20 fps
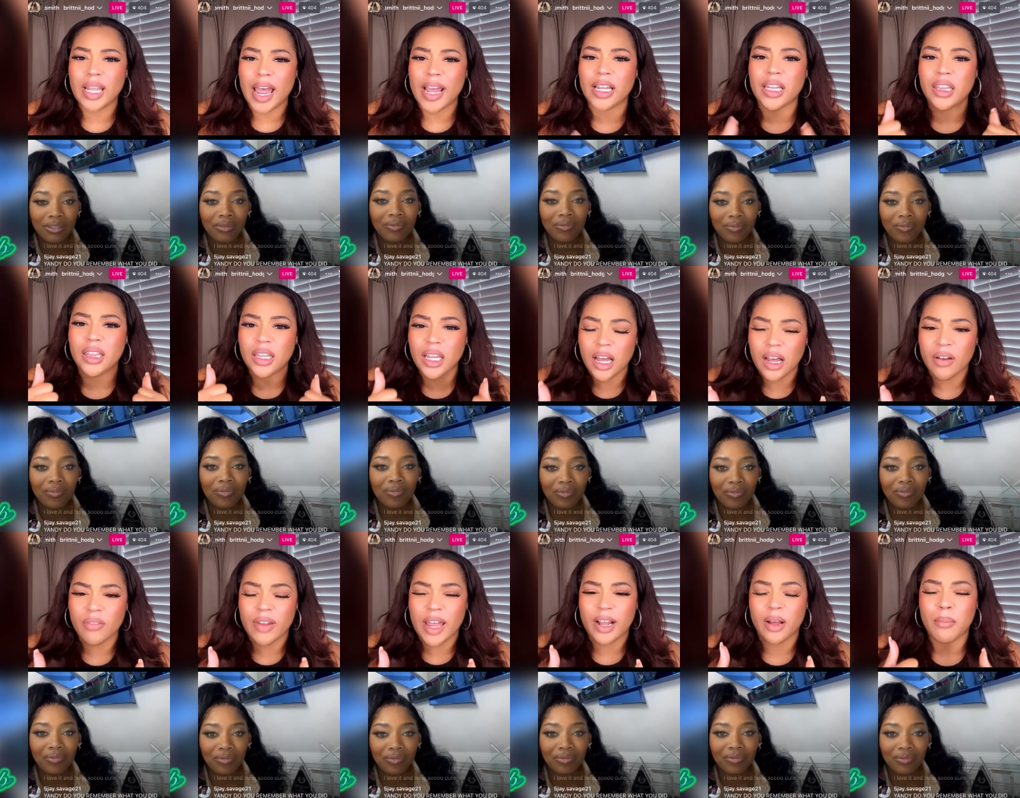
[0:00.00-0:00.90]
Speaker 1: like
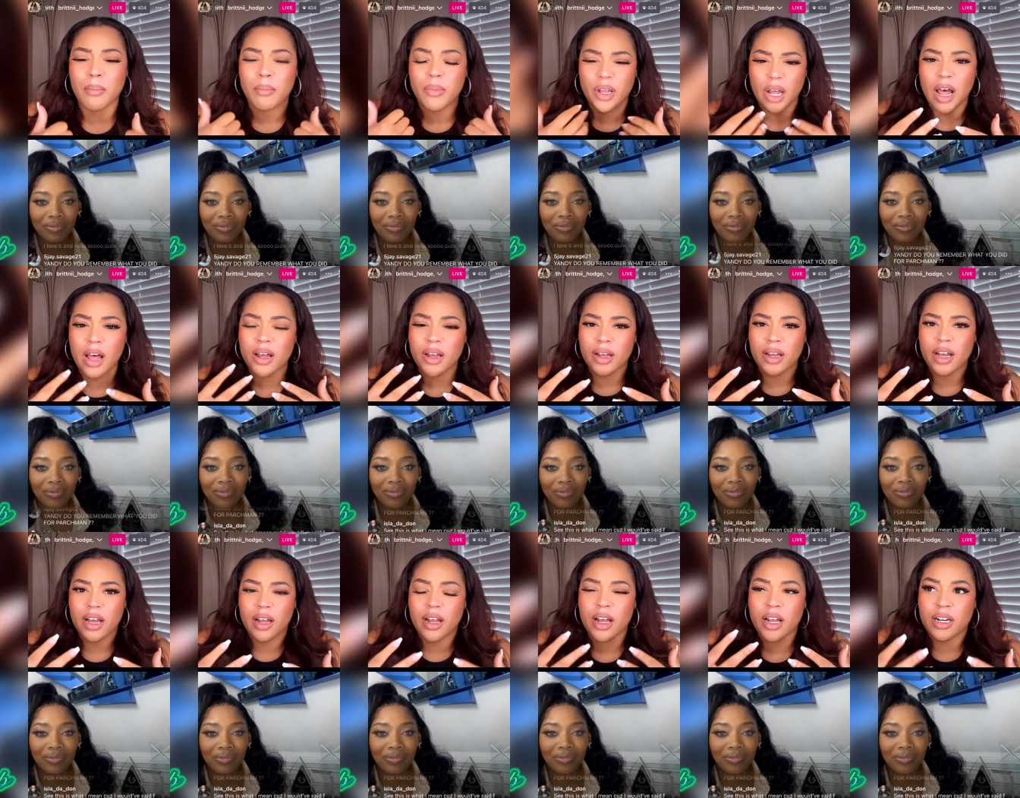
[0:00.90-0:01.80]
love, like
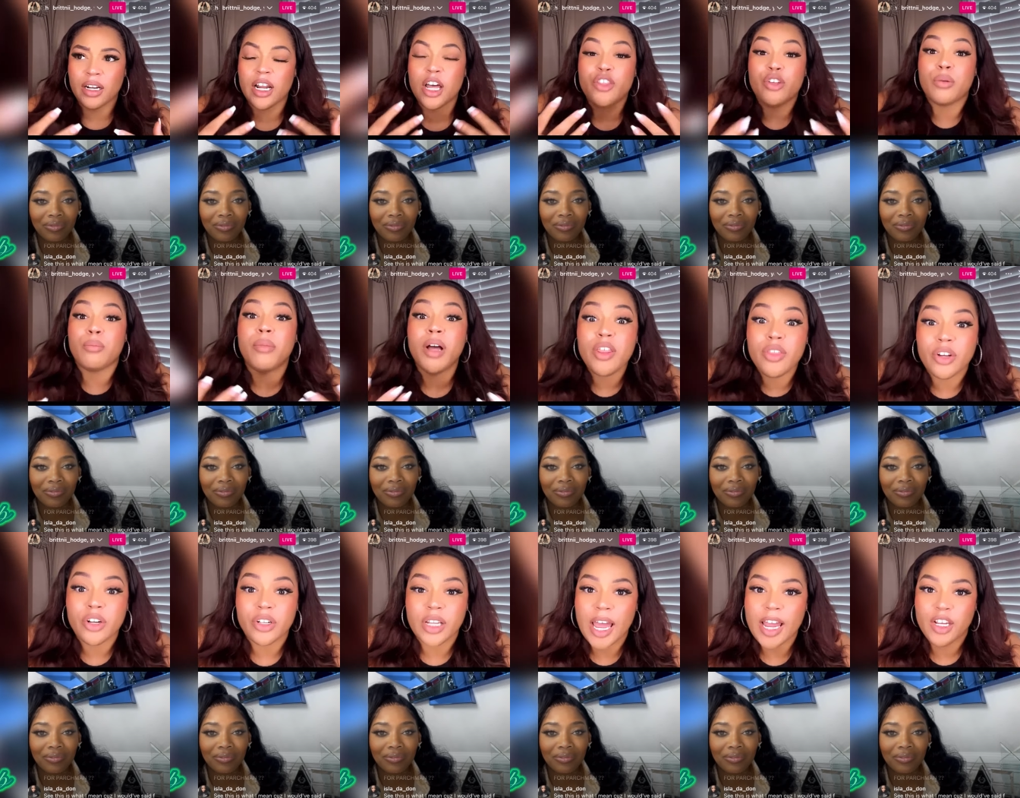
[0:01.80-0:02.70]
uh, another
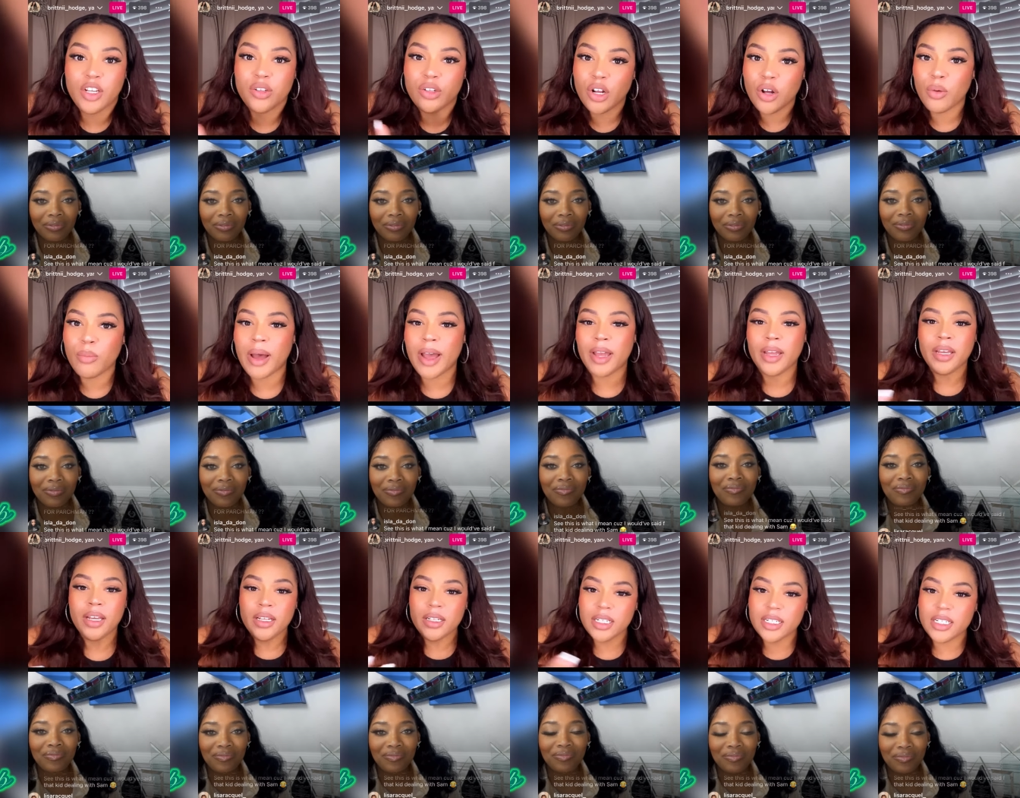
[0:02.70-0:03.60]
mother. Like mm-hmm. you know, my
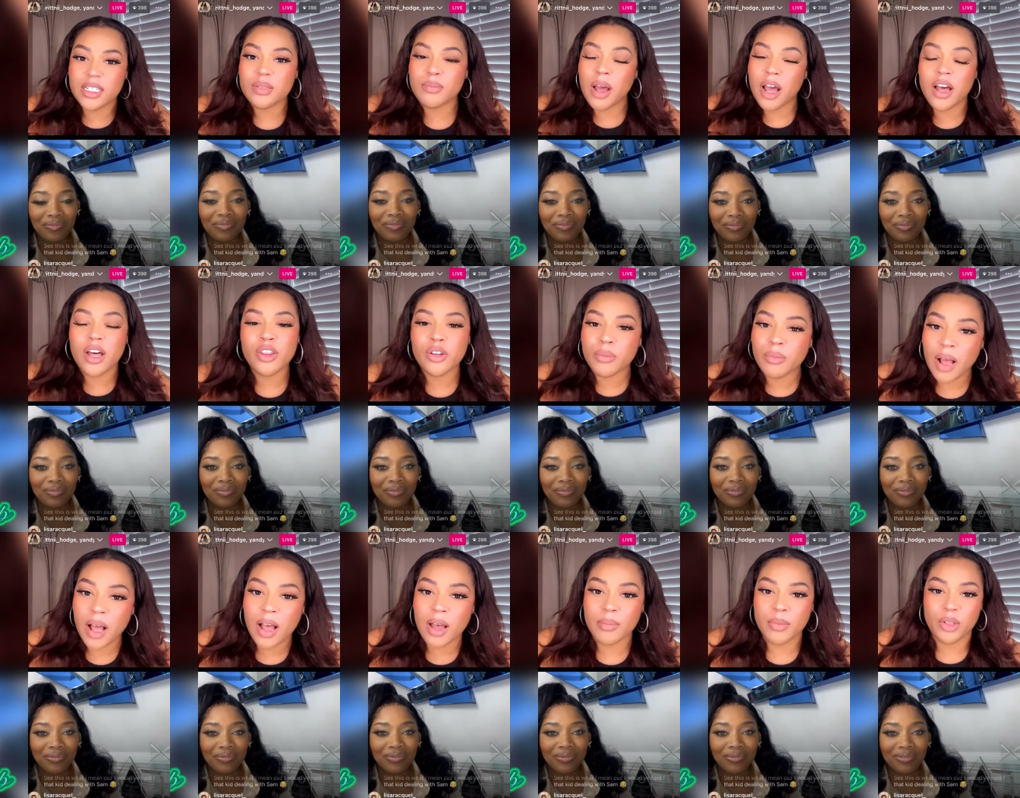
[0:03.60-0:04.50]
this is my other
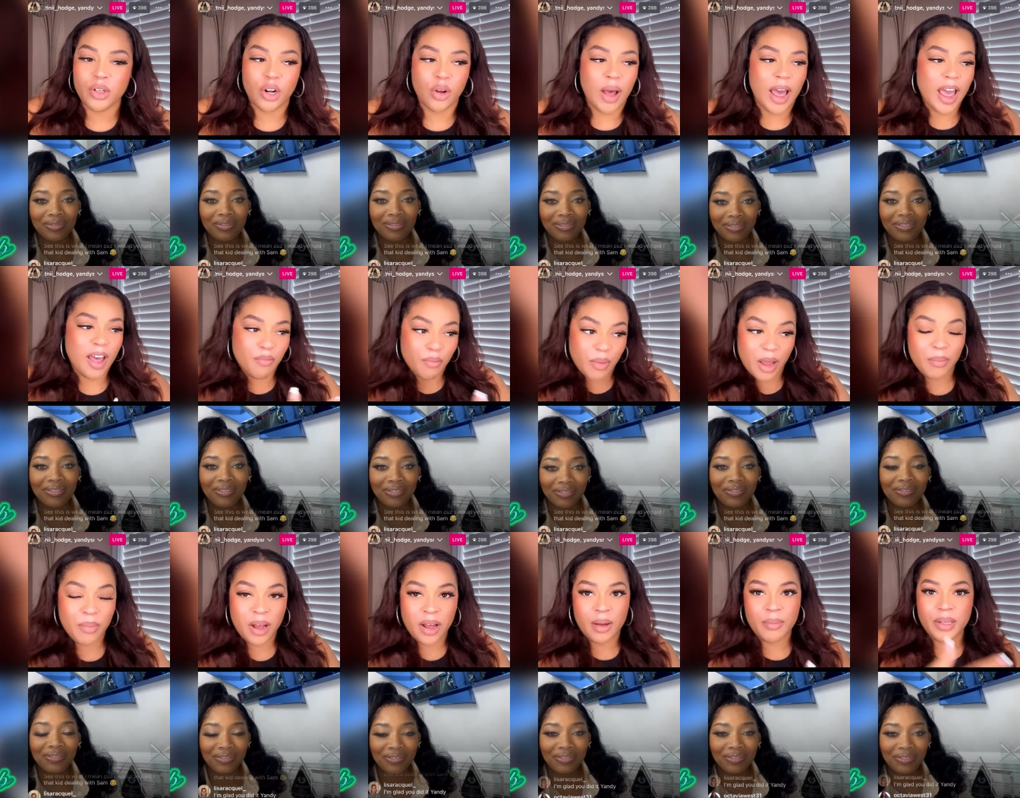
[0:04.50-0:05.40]
mom. You know, I have
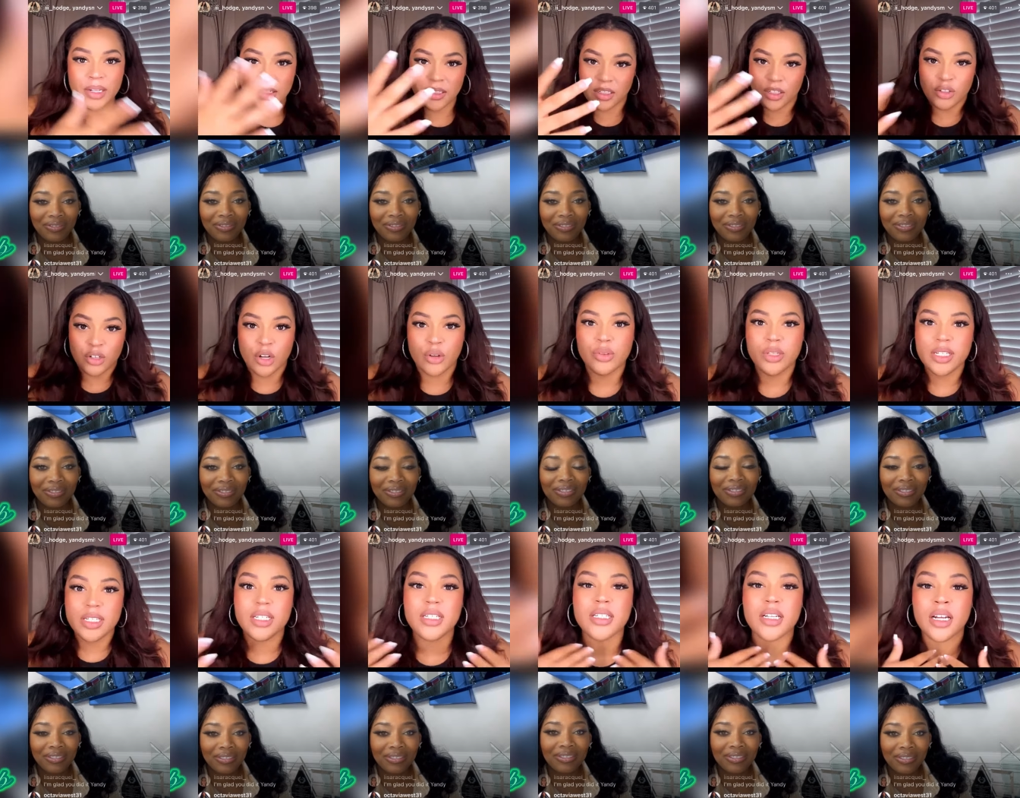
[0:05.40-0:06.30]
mm-hmm. mom, and you know,
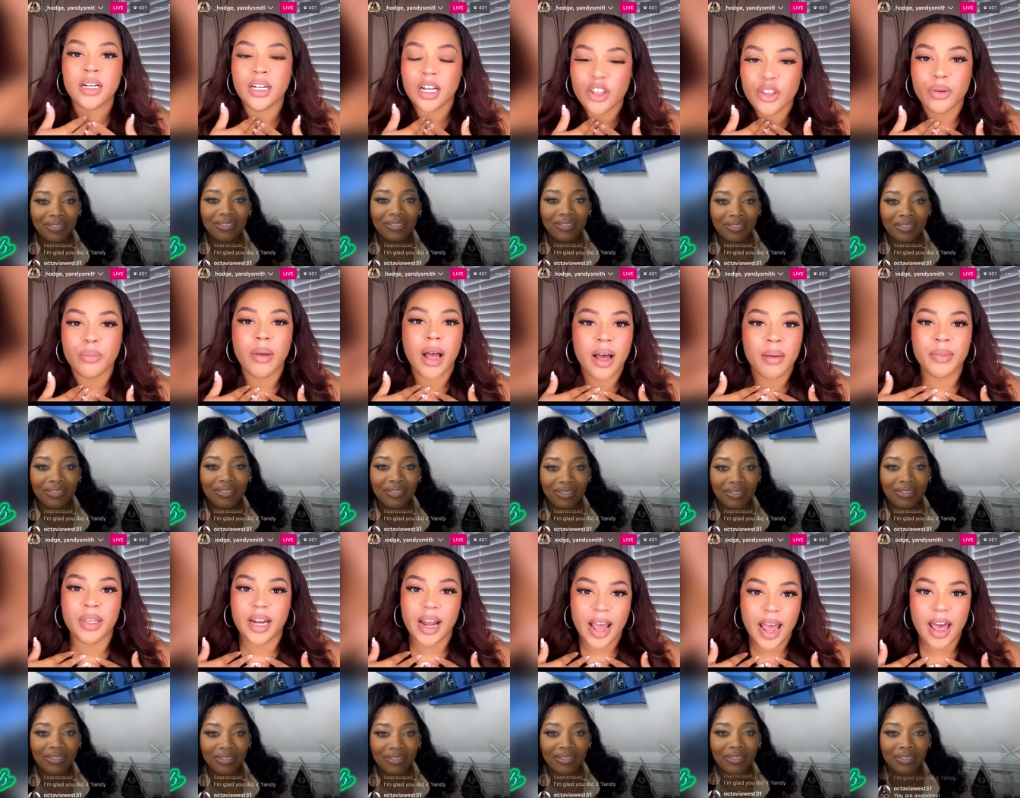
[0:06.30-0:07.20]
this is another
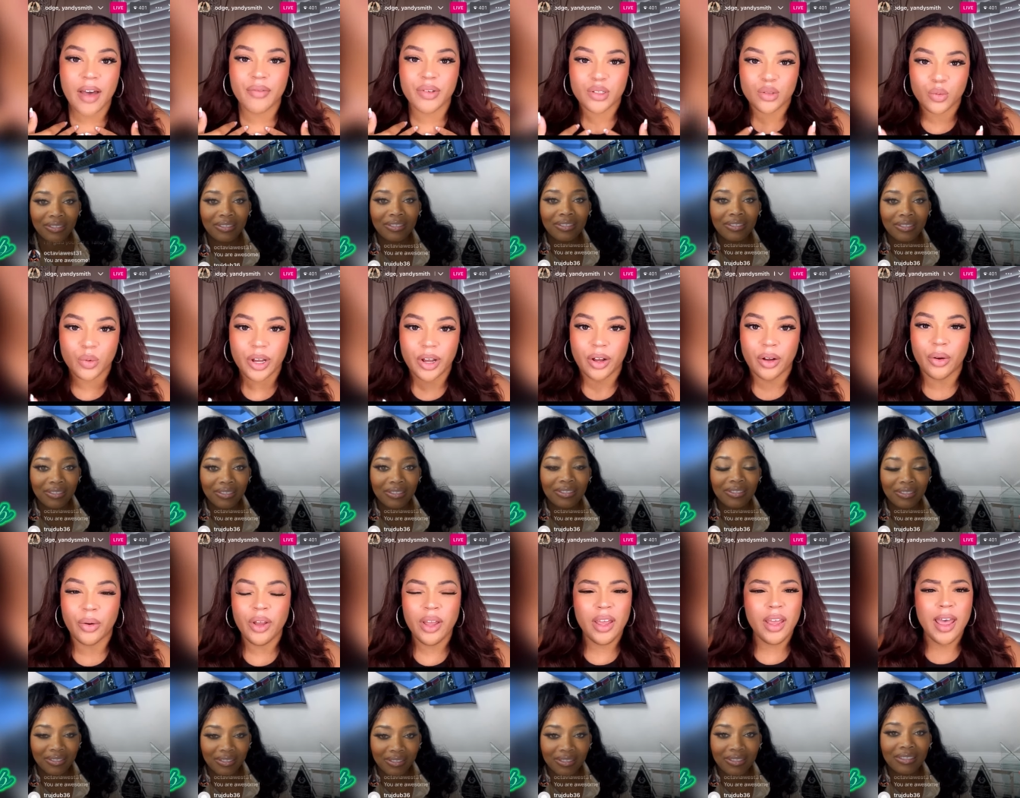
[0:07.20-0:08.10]
mom that I have as
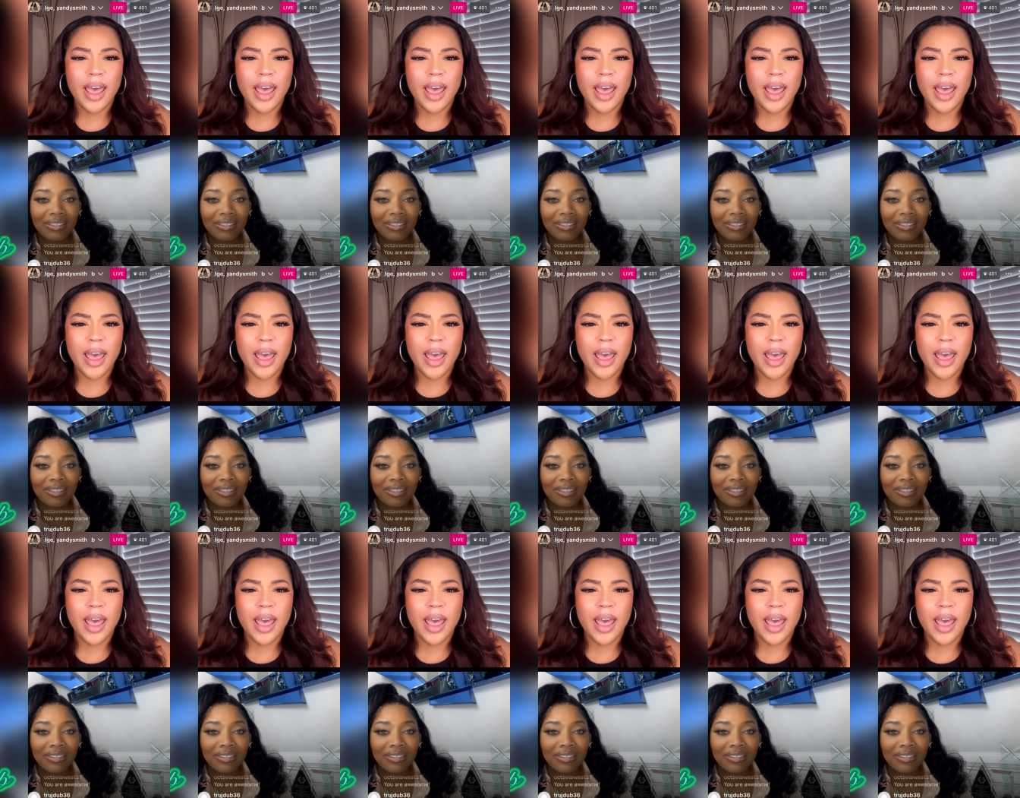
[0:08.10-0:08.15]
well.